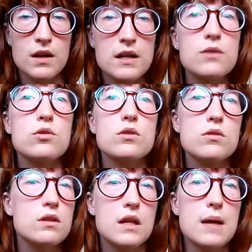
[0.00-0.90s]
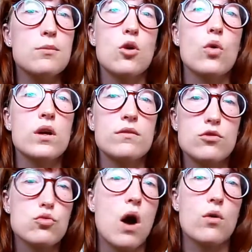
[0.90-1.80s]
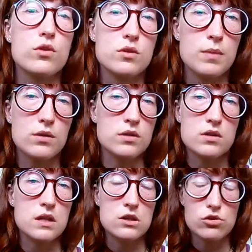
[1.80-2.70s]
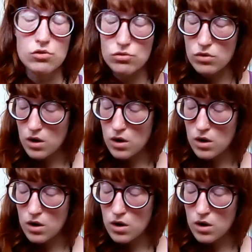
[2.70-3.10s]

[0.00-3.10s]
And he would keep going for 2 hours about this issue.